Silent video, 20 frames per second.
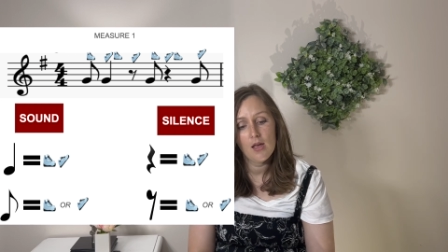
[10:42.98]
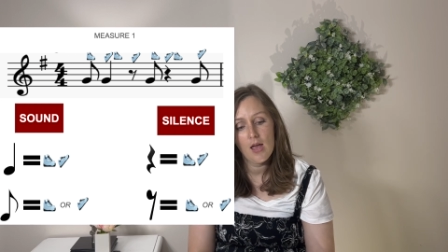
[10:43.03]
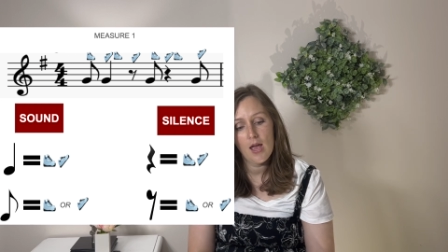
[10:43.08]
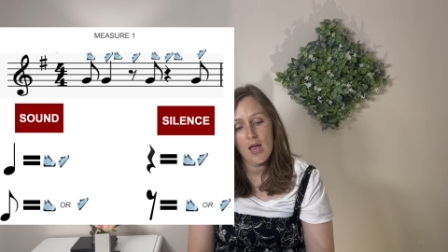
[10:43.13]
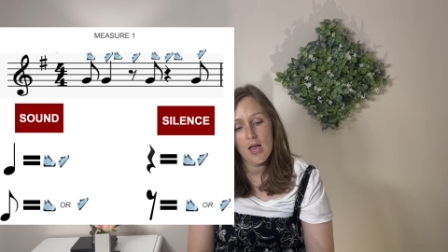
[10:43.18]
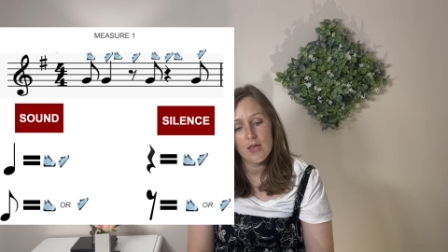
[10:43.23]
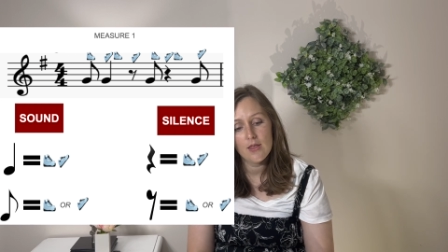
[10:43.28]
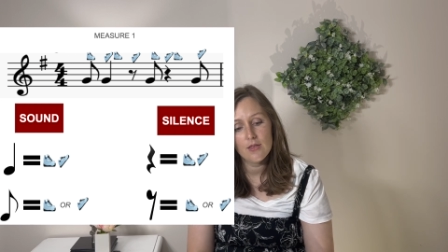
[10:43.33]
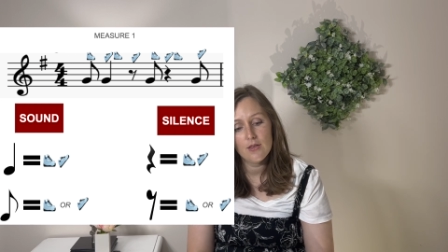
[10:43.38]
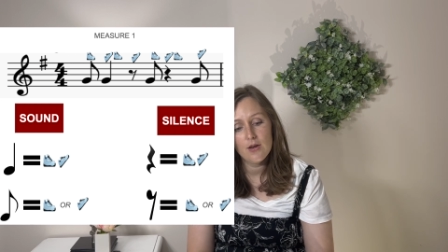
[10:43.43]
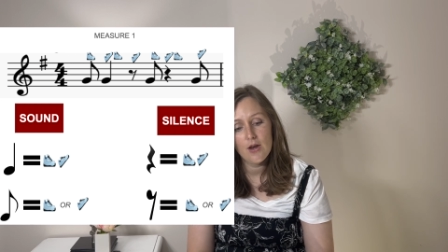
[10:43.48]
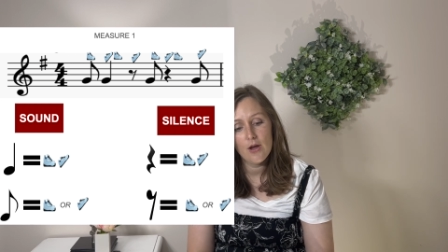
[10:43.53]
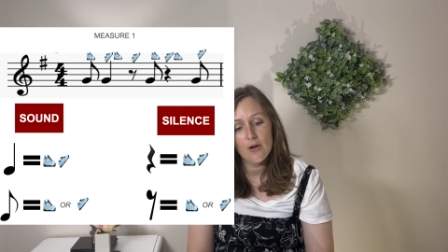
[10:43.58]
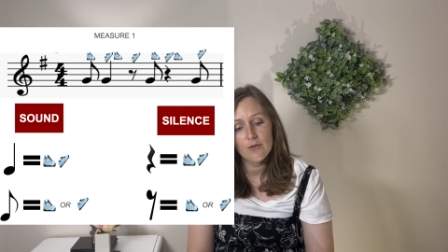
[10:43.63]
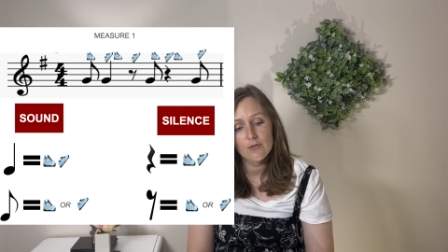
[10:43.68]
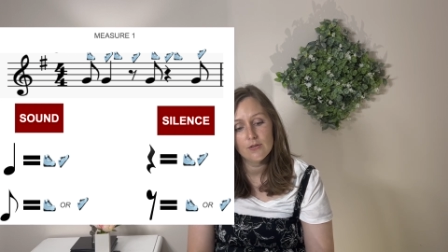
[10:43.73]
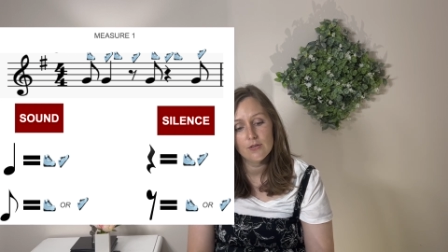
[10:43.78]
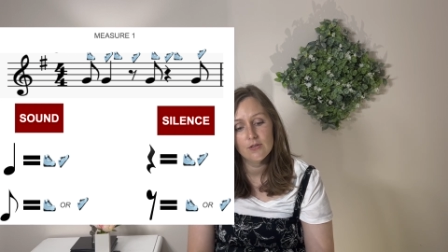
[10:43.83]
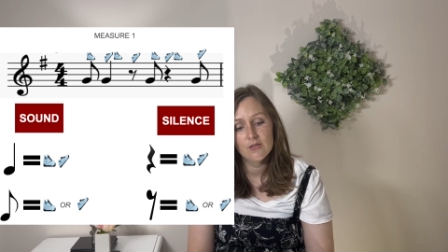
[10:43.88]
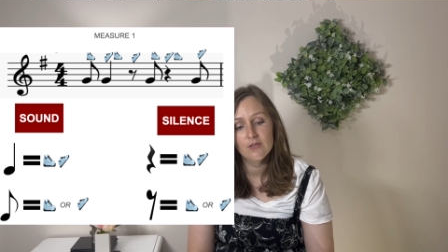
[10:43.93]
8th
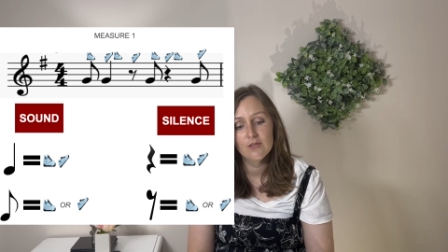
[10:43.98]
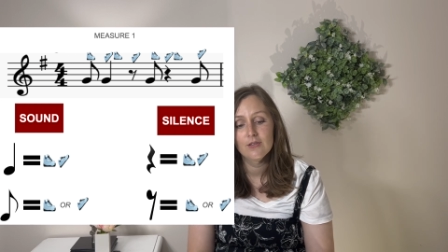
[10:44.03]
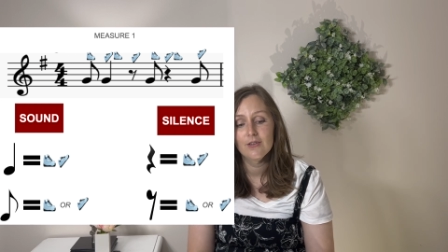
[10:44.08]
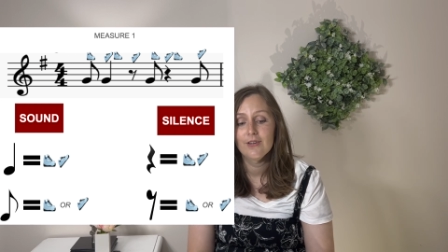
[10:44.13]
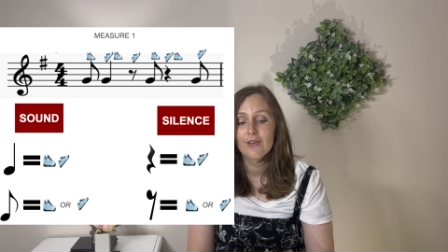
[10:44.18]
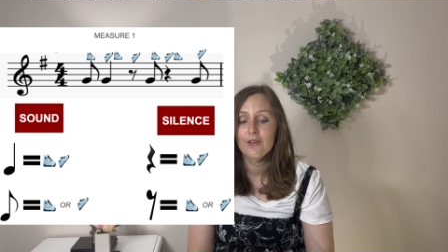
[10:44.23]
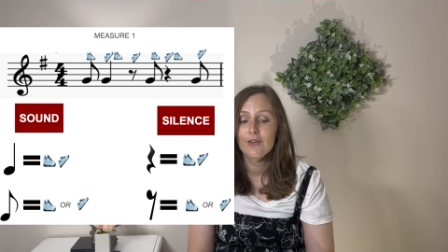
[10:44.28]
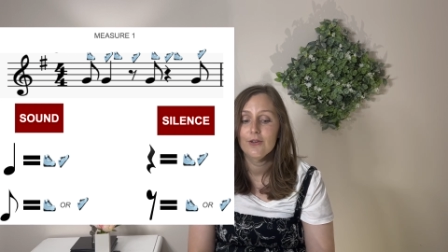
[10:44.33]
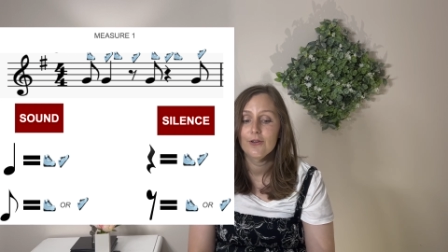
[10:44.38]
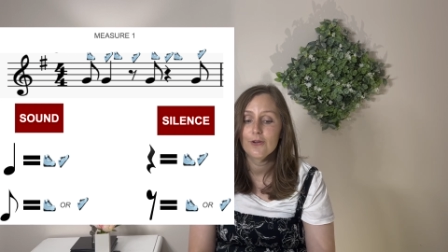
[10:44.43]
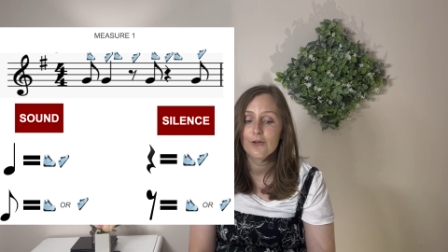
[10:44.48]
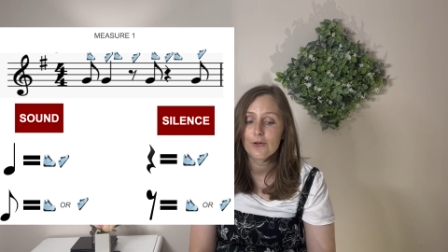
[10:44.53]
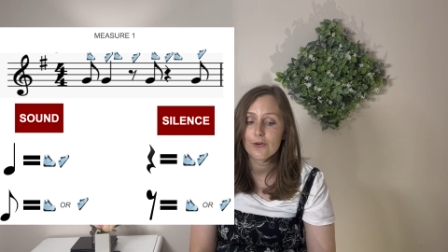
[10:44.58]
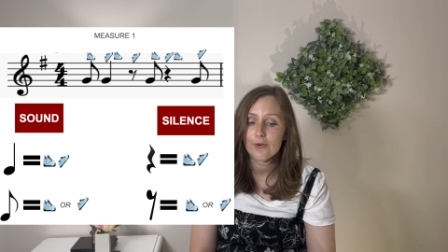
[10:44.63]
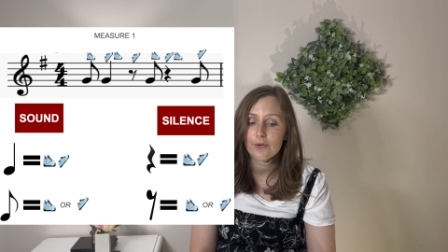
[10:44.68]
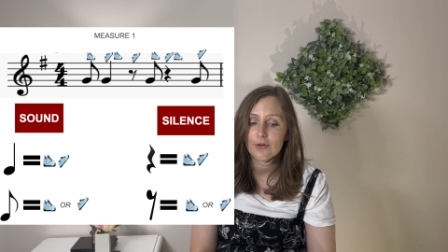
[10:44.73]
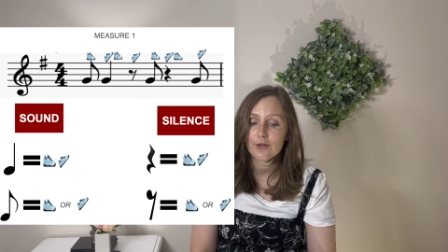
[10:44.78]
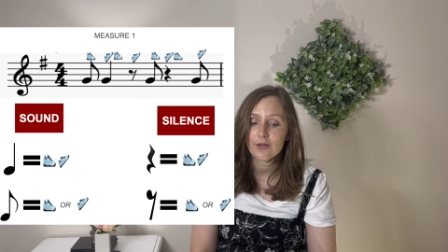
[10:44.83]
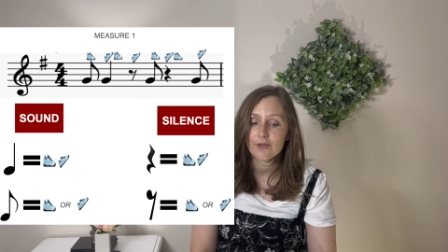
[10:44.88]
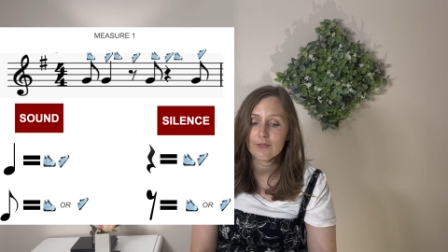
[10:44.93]
note,
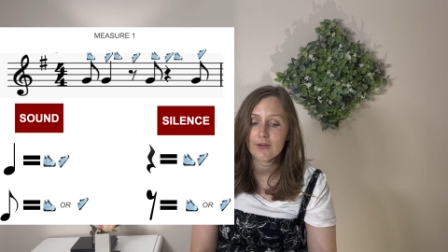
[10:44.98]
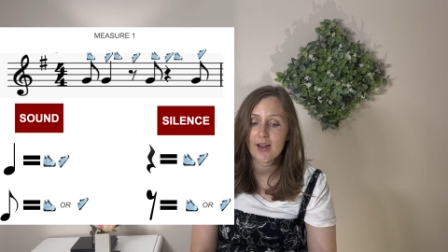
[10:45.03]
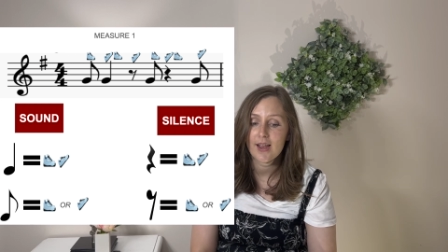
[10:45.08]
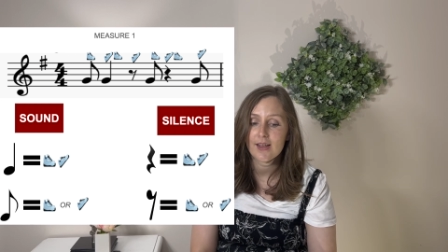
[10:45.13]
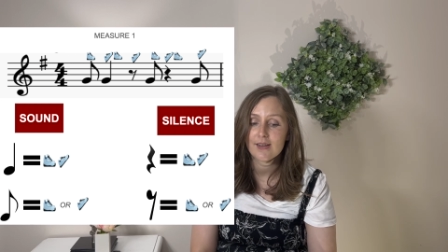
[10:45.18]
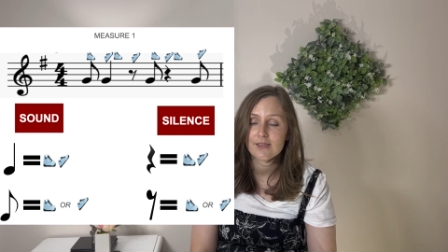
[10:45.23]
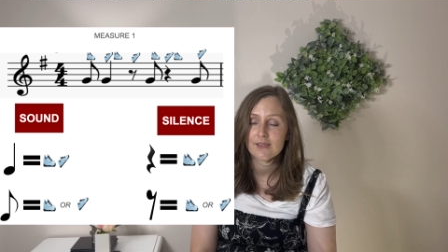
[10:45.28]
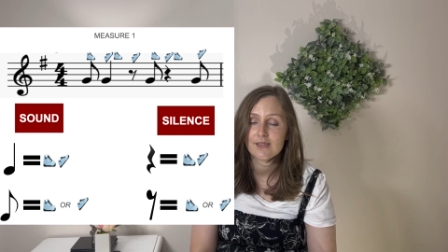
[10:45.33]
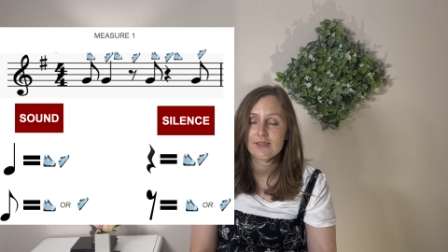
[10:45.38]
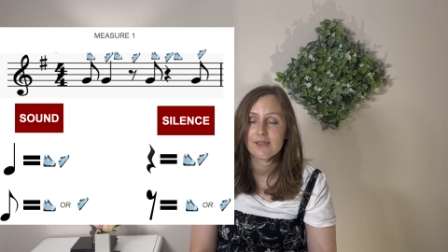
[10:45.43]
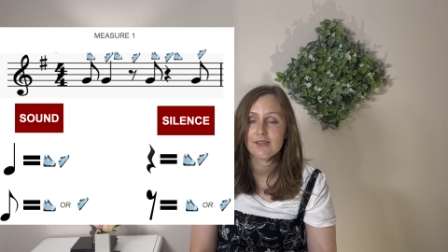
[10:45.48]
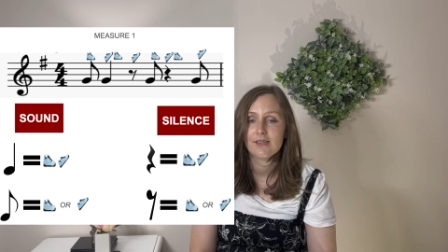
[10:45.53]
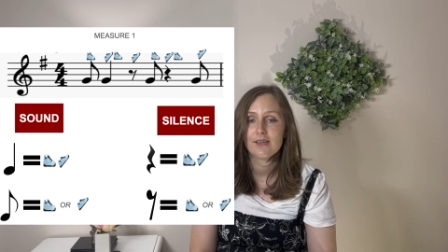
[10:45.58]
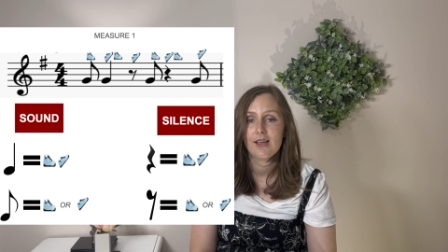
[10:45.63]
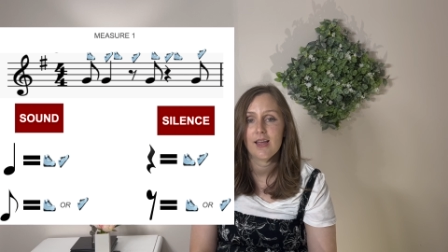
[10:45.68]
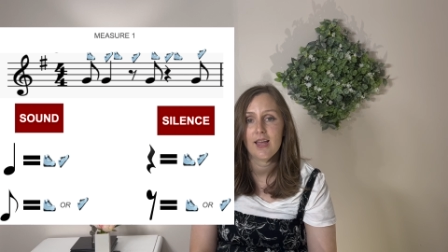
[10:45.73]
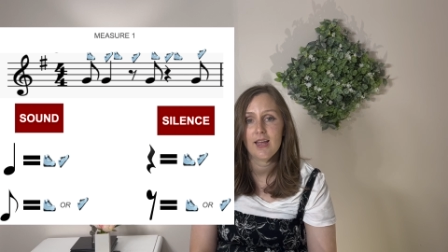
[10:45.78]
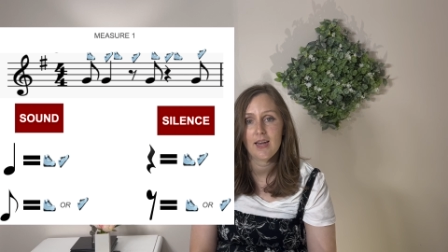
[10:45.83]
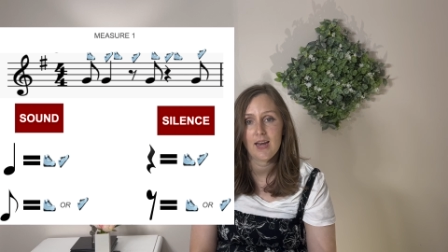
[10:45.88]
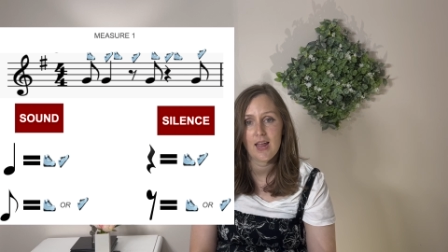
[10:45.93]
quarter rest,
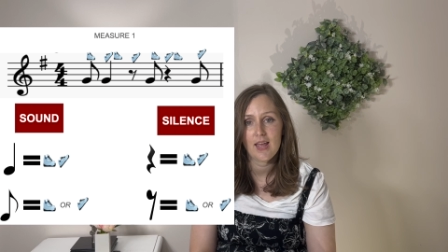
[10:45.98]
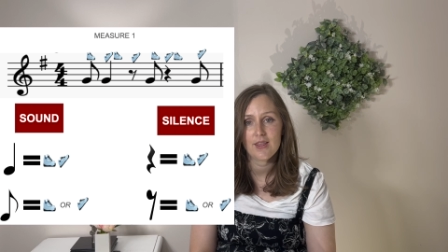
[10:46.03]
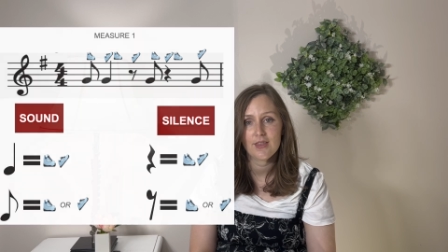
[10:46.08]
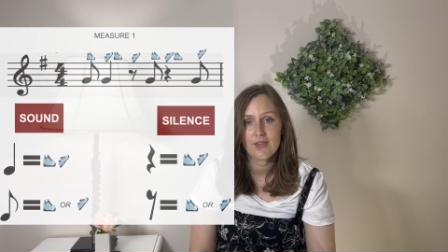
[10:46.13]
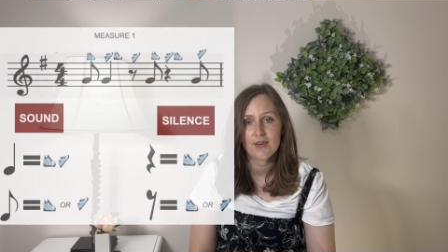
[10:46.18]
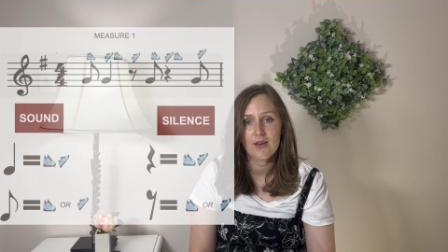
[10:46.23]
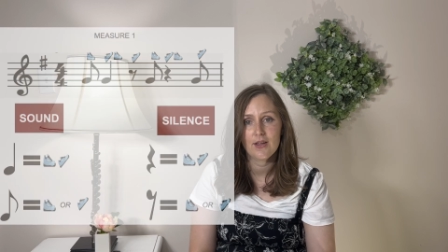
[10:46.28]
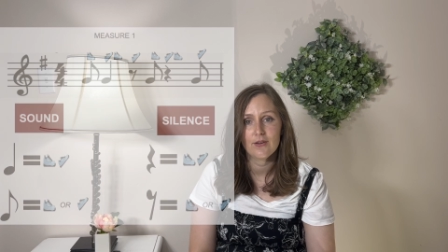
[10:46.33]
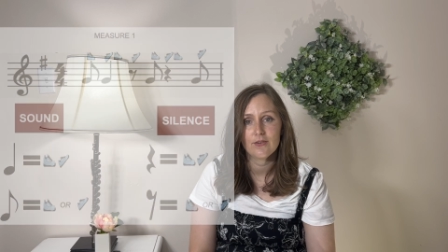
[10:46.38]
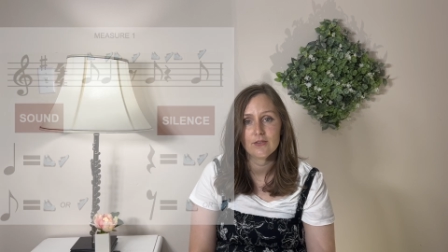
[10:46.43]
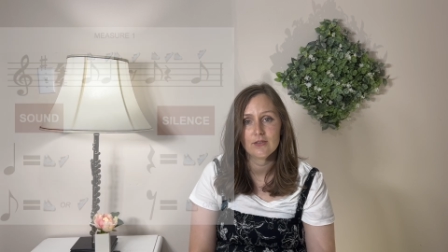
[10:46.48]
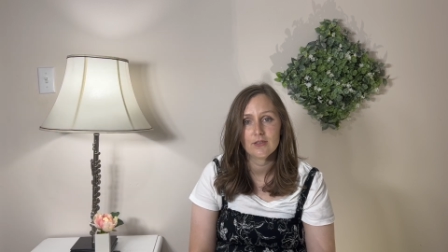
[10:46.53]
and 8th note.